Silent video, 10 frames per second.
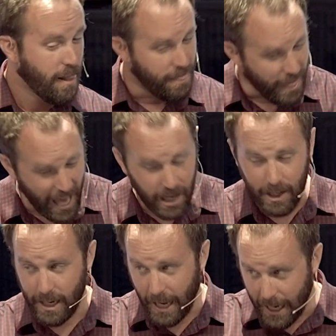That,
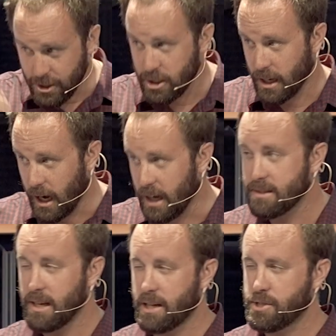in an ancient
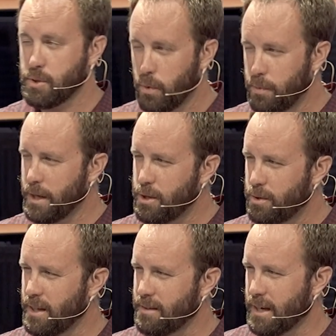context, would make you
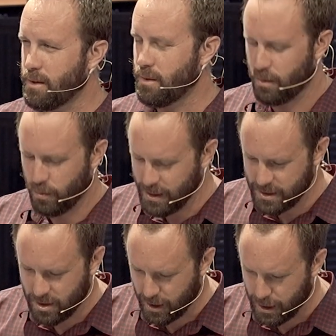think, like, what is
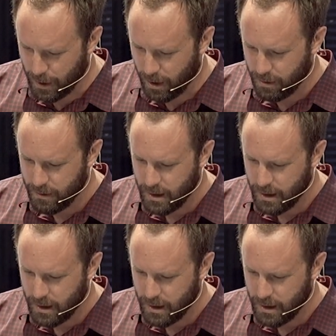he talking about?